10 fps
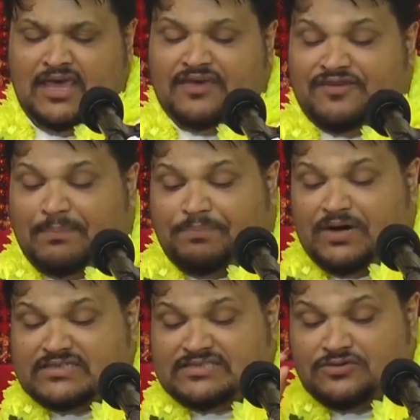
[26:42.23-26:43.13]
If a
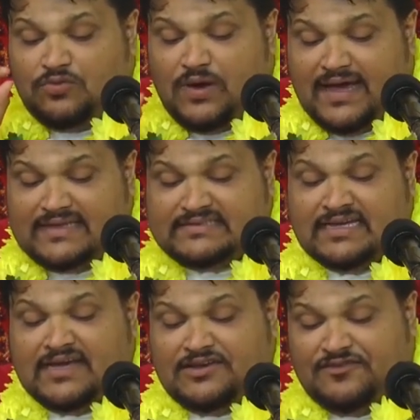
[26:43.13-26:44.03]
person wears
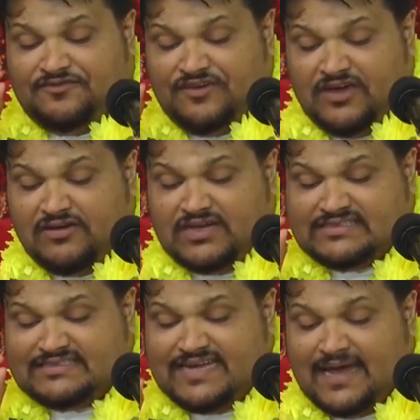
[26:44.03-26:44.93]
the
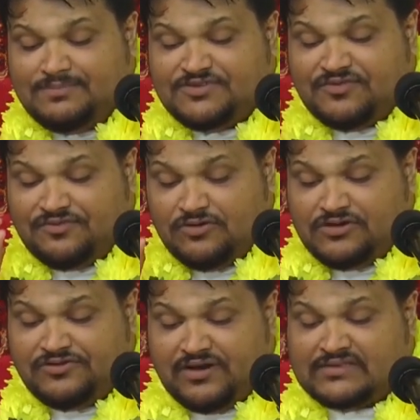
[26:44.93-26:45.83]
various types of
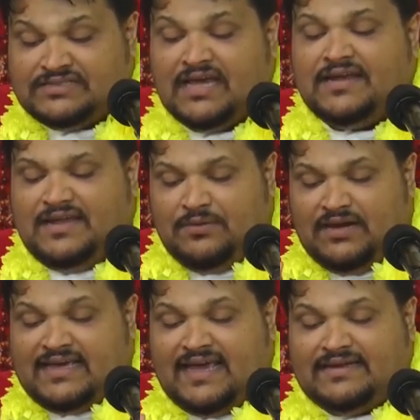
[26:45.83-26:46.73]
rudraksh, they
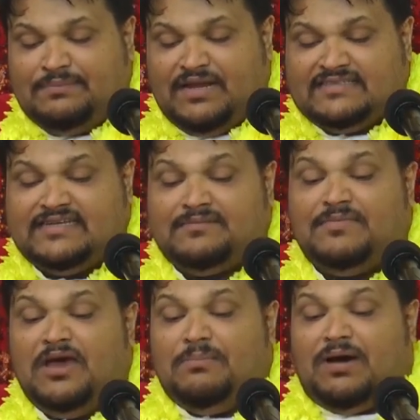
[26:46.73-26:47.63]
will get the blessing.
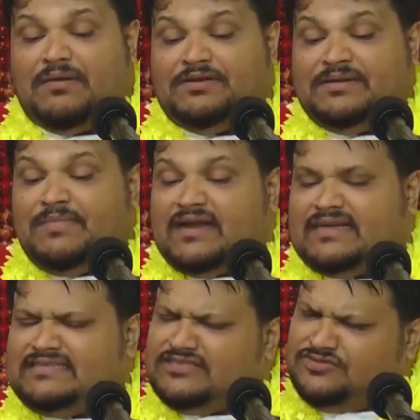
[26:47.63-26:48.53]
Parvati
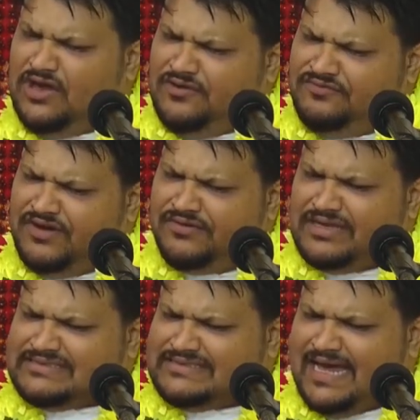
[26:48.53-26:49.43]
Mata says
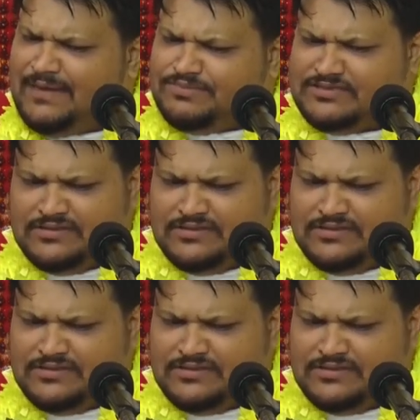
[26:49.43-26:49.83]
various types.